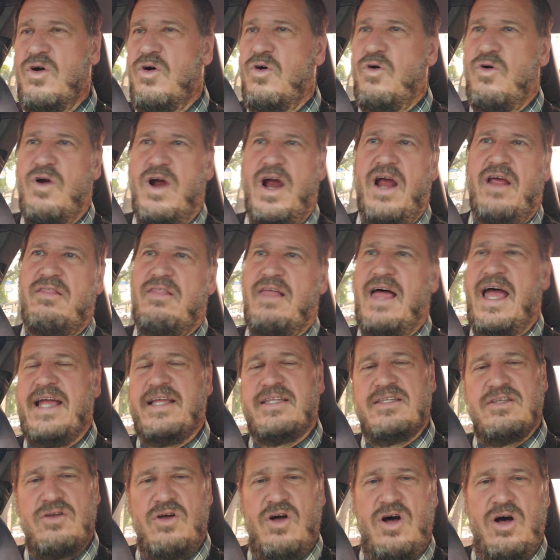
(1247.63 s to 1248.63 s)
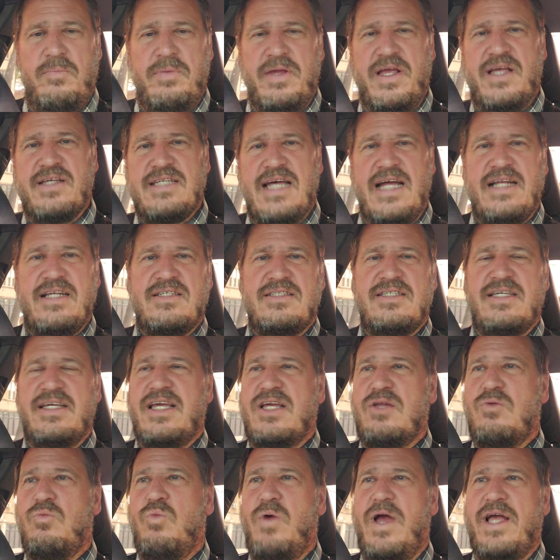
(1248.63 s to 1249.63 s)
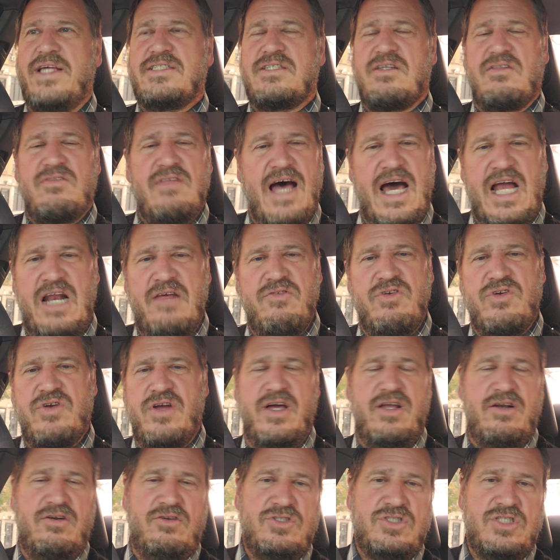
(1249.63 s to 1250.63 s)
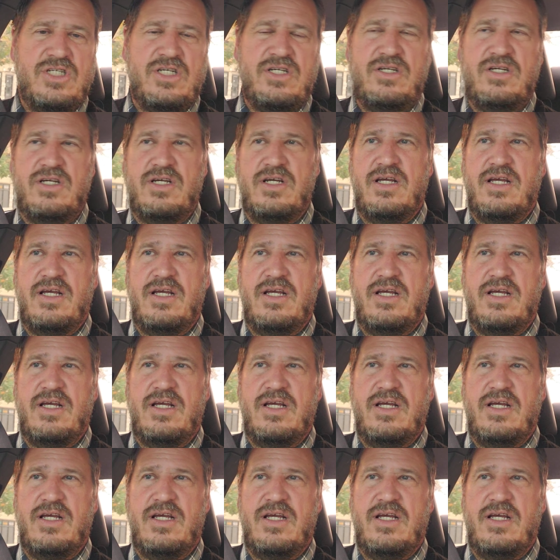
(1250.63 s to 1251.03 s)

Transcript: or I liked at all because I just think it wastes a lot of your energy.